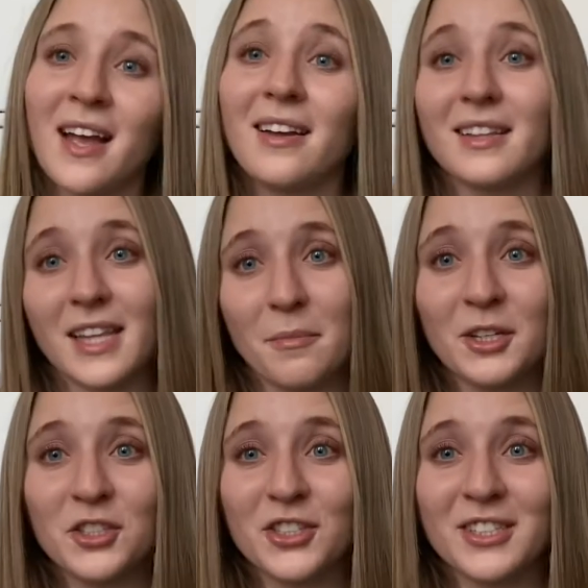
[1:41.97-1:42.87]
Let me
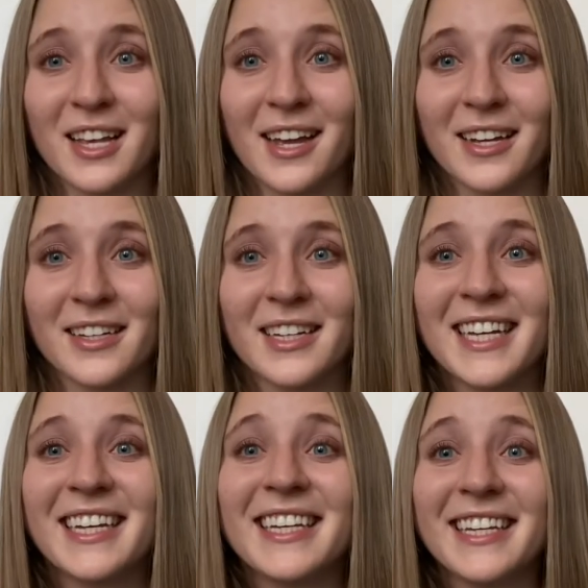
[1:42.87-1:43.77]
just say,
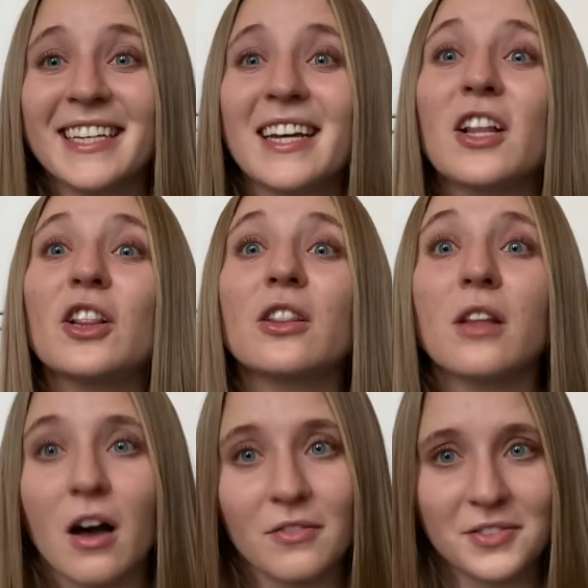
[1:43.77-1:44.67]
he
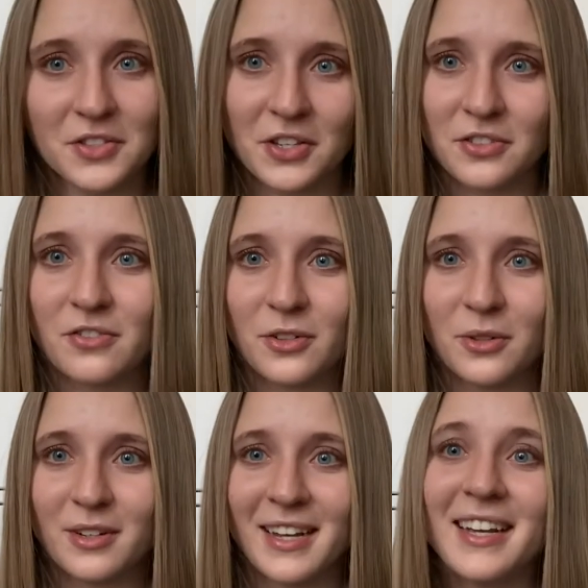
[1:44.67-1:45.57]
loves this
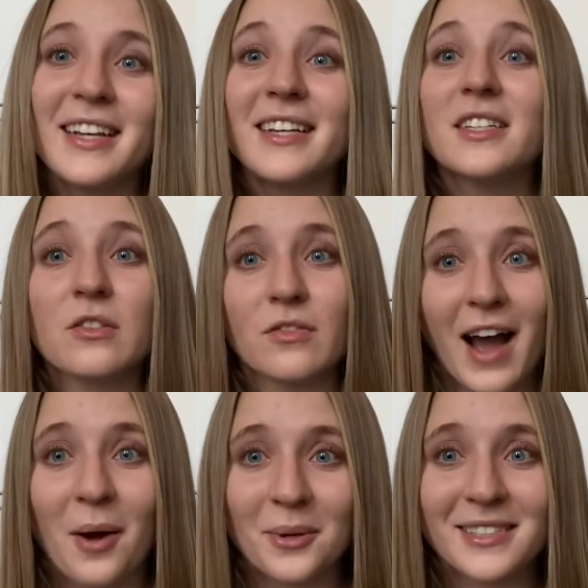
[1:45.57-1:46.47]
food. He
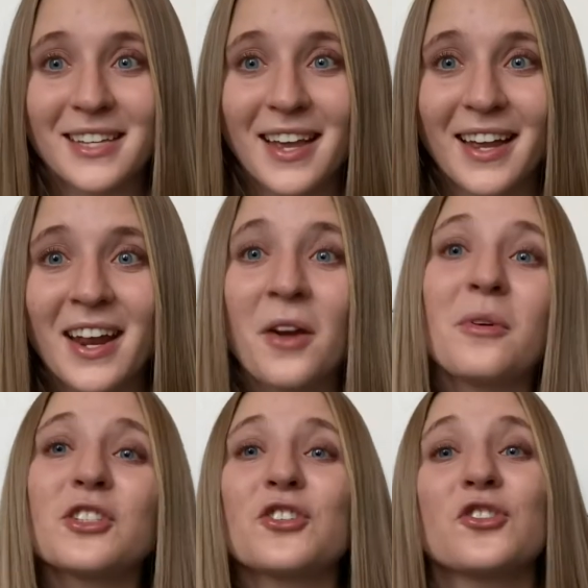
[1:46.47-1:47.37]
devours it,
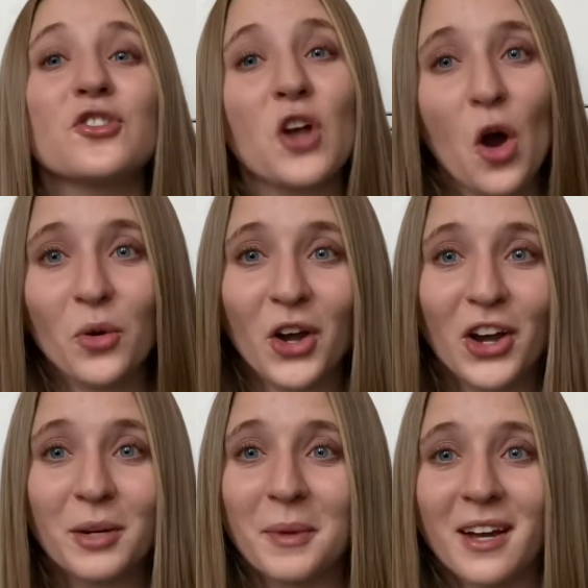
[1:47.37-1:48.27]
which is so
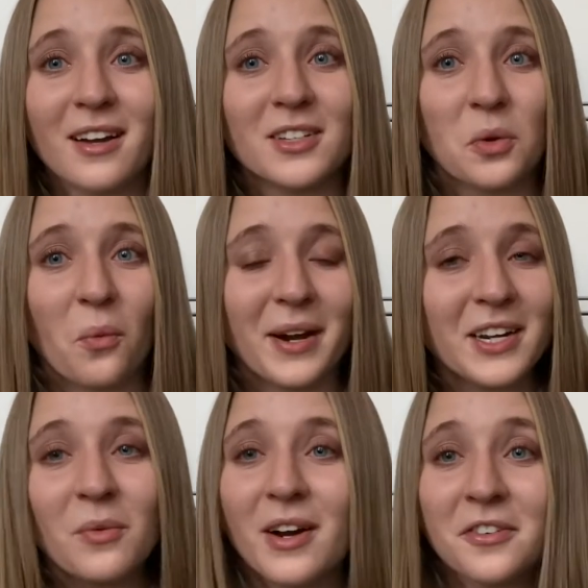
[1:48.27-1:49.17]
good because we
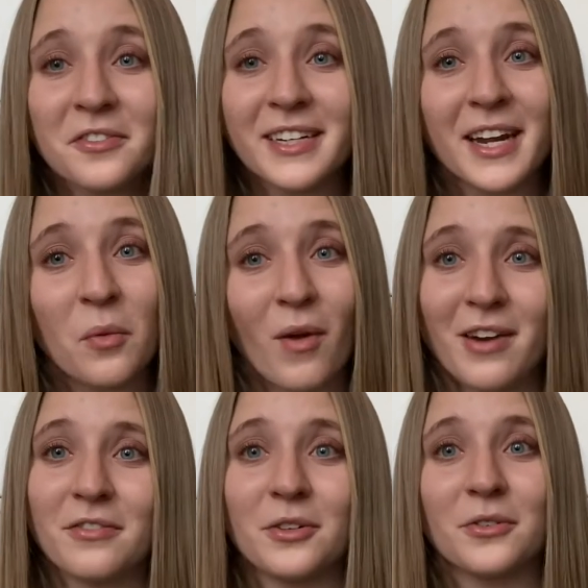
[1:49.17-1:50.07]
didn't want to feed him
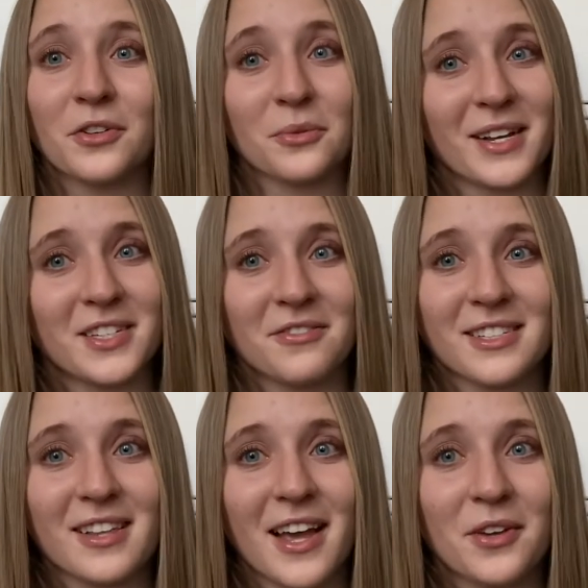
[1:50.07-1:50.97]
wet food for the rest of his
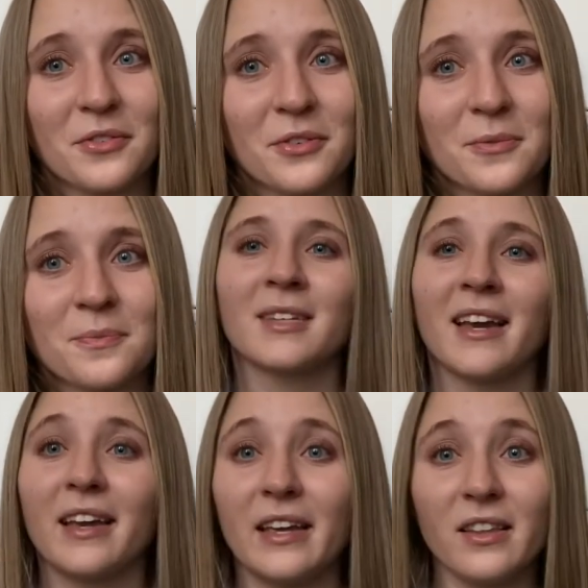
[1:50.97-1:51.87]
life.
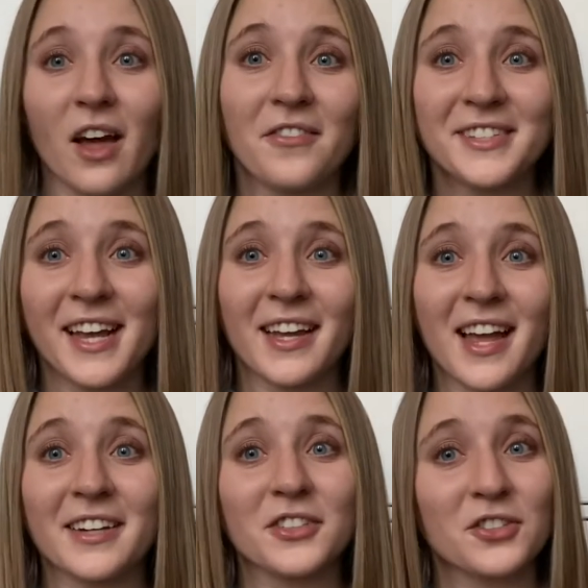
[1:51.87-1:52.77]
He loves it
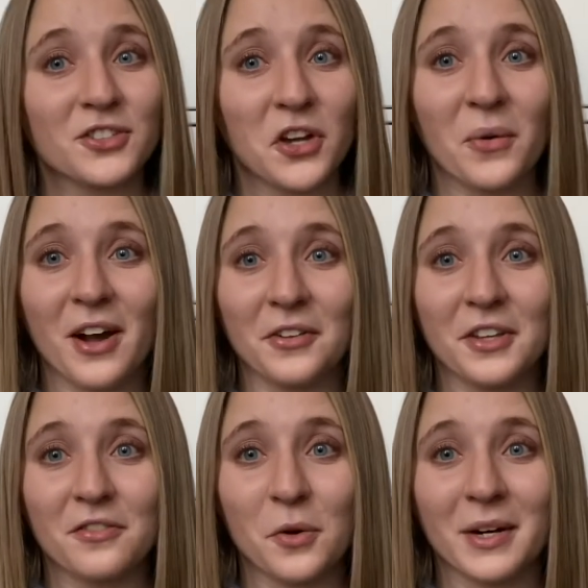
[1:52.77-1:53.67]
and it's so healthy
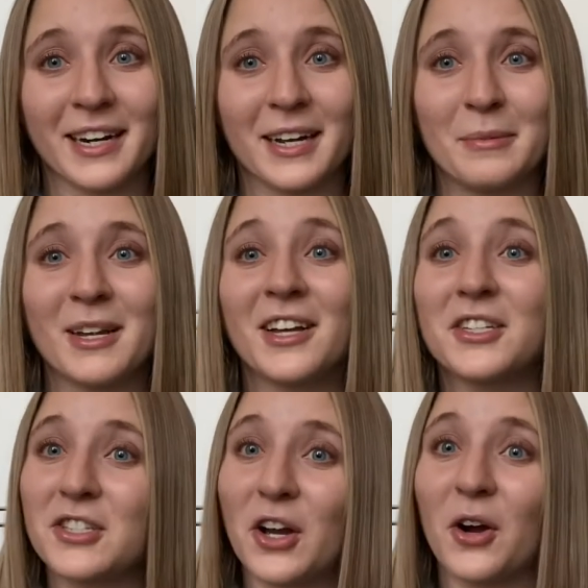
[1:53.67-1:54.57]
for him,
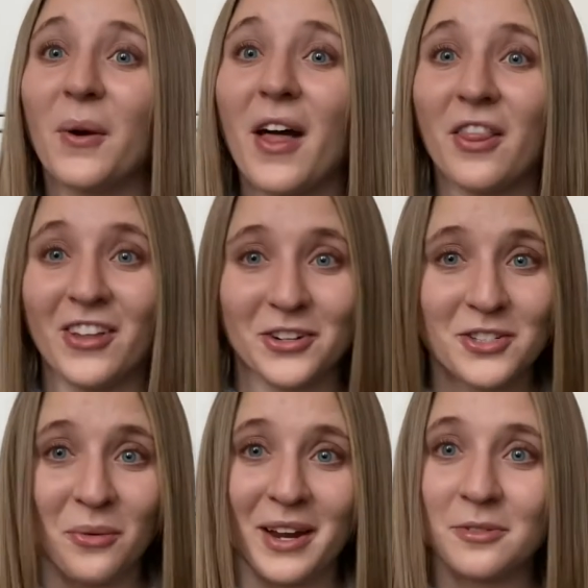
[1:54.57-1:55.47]
so there's a
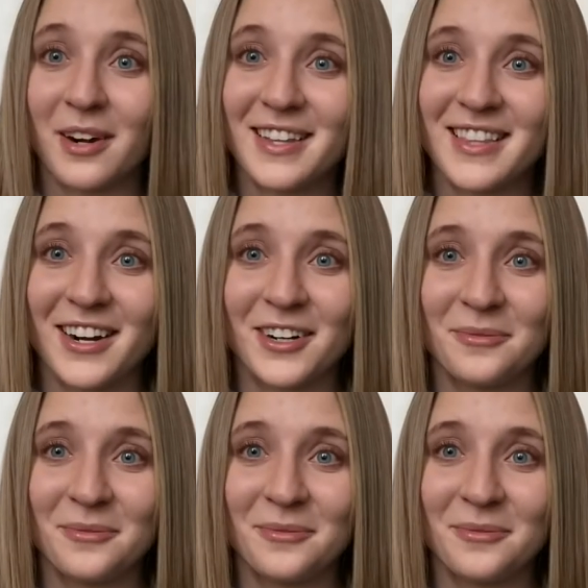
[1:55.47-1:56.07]
win right there.